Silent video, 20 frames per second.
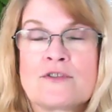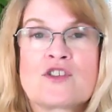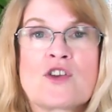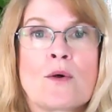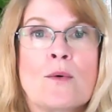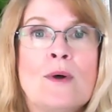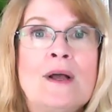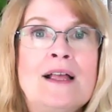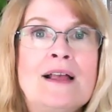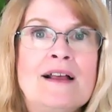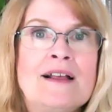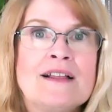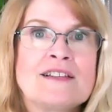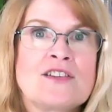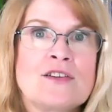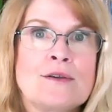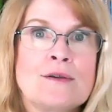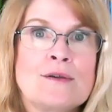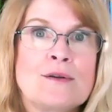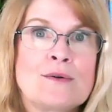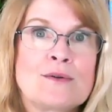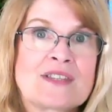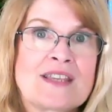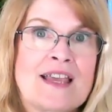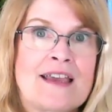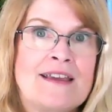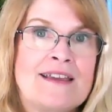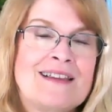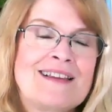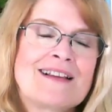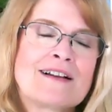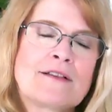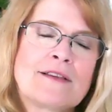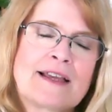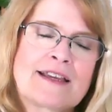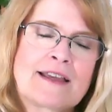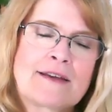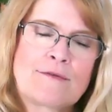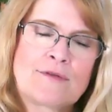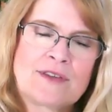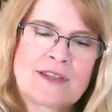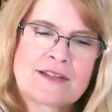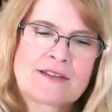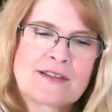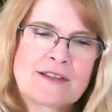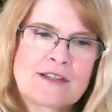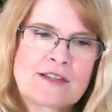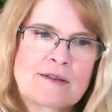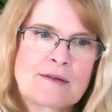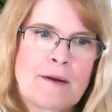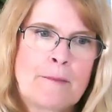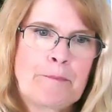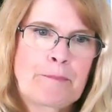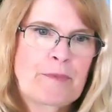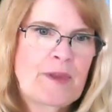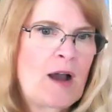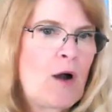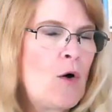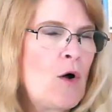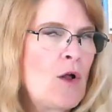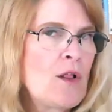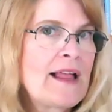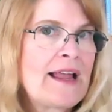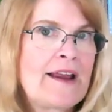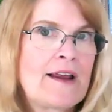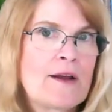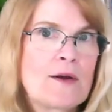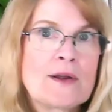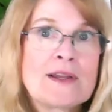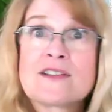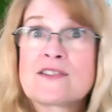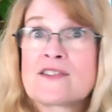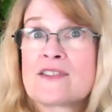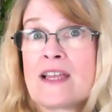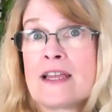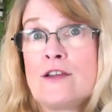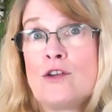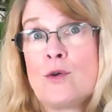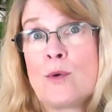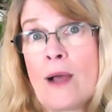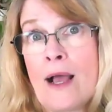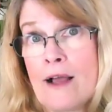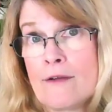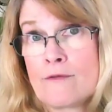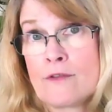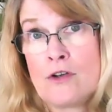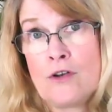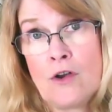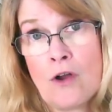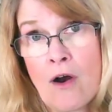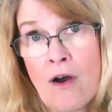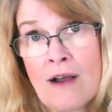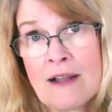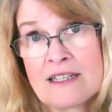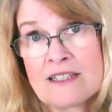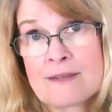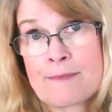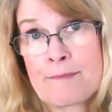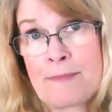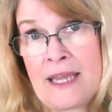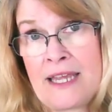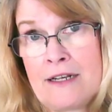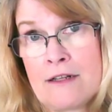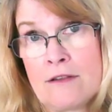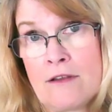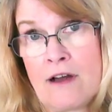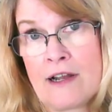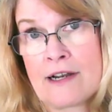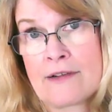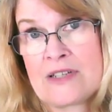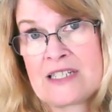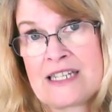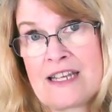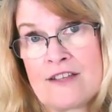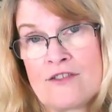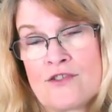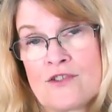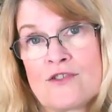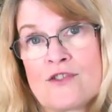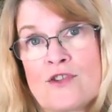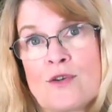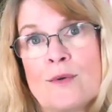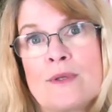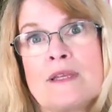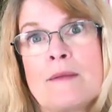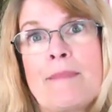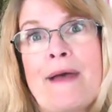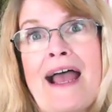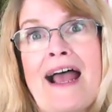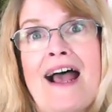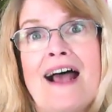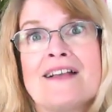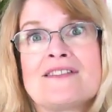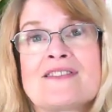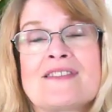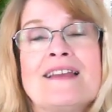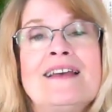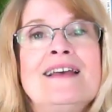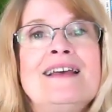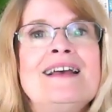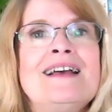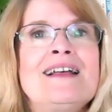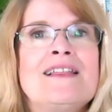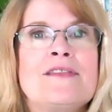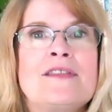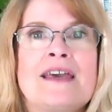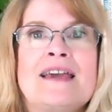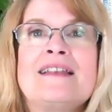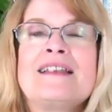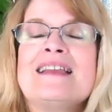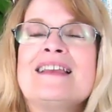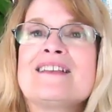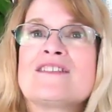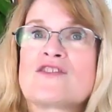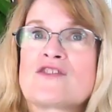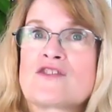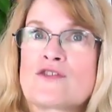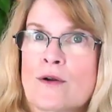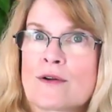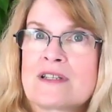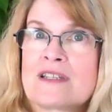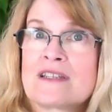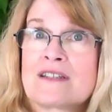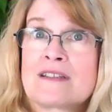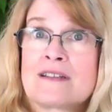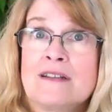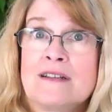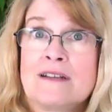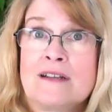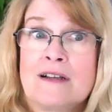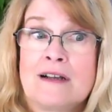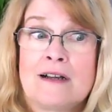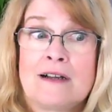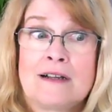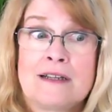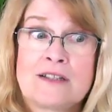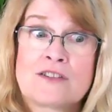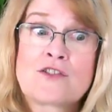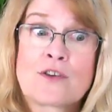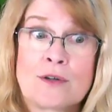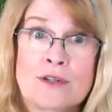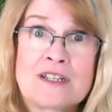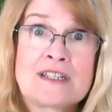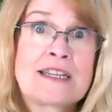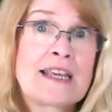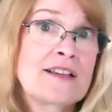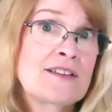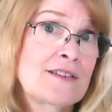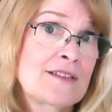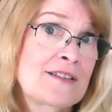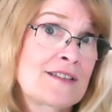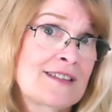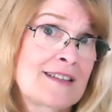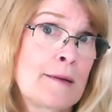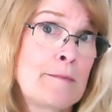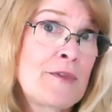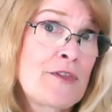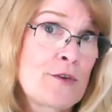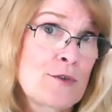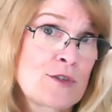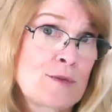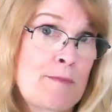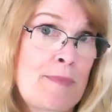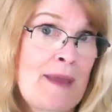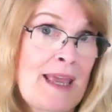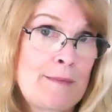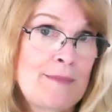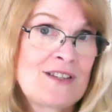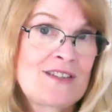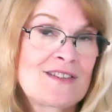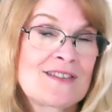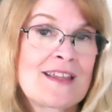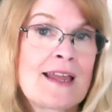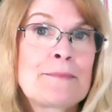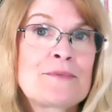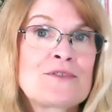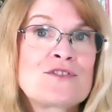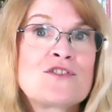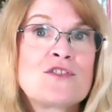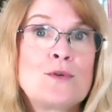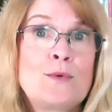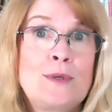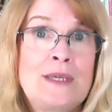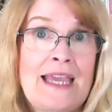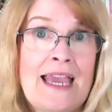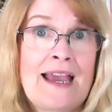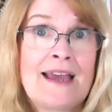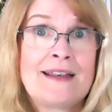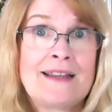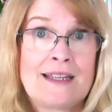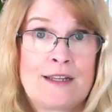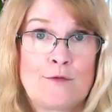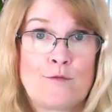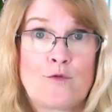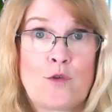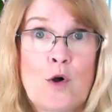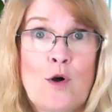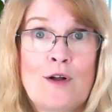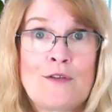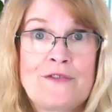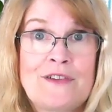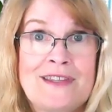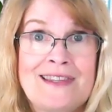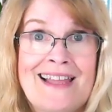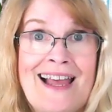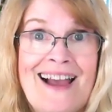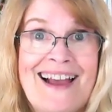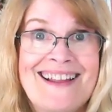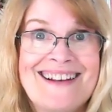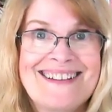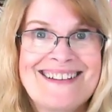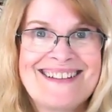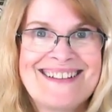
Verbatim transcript: So to say, you know, like if this is all areas that you have not paid a lot of attention to in the past, then it started, it's good to take some of those baby steps to get involved in that.